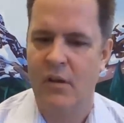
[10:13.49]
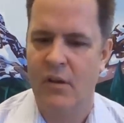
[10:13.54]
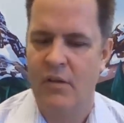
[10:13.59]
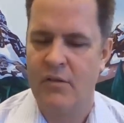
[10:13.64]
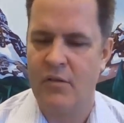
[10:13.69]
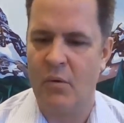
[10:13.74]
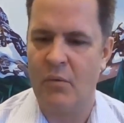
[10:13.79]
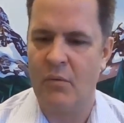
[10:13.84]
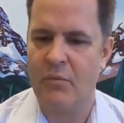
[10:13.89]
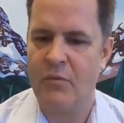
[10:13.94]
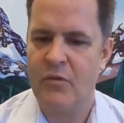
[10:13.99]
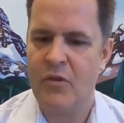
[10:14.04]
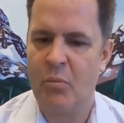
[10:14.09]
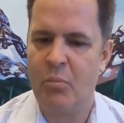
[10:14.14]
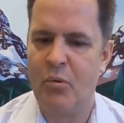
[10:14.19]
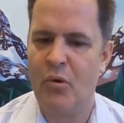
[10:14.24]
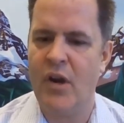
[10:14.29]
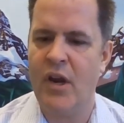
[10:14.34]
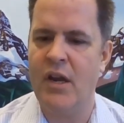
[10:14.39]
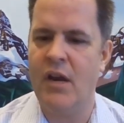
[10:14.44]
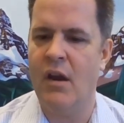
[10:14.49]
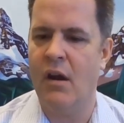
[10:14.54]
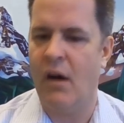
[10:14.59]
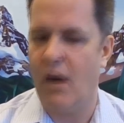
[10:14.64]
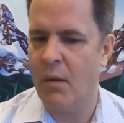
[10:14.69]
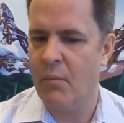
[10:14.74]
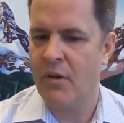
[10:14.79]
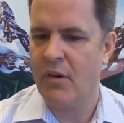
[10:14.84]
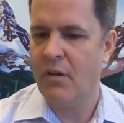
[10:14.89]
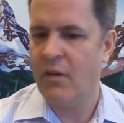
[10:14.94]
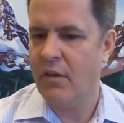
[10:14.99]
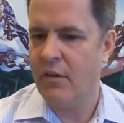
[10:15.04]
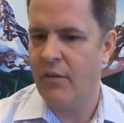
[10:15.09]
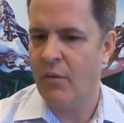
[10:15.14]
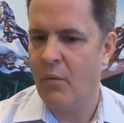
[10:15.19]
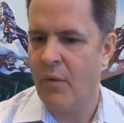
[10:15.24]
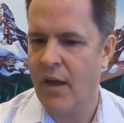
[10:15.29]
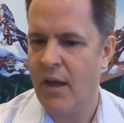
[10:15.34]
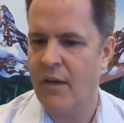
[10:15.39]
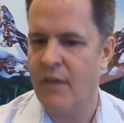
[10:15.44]
So pretty nominal in the
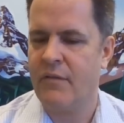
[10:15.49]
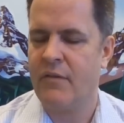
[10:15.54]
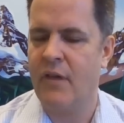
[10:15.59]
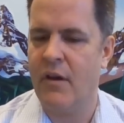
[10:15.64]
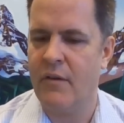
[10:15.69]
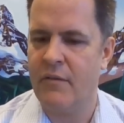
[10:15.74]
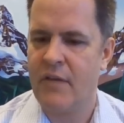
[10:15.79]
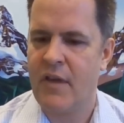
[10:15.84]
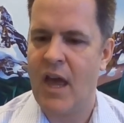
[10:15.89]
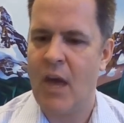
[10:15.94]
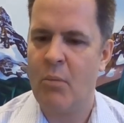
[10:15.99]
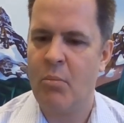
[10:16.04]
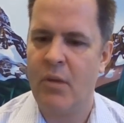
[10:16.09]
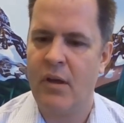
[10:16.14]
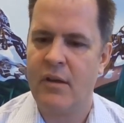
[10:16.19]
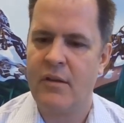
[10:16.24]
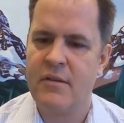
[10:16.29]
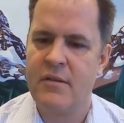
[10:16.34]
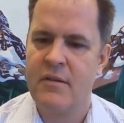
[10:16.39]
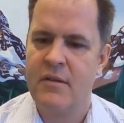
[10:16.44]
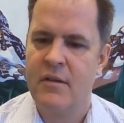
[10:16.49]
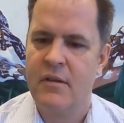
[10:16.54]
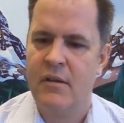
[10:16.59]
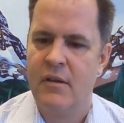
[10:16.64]
way of CAPEX.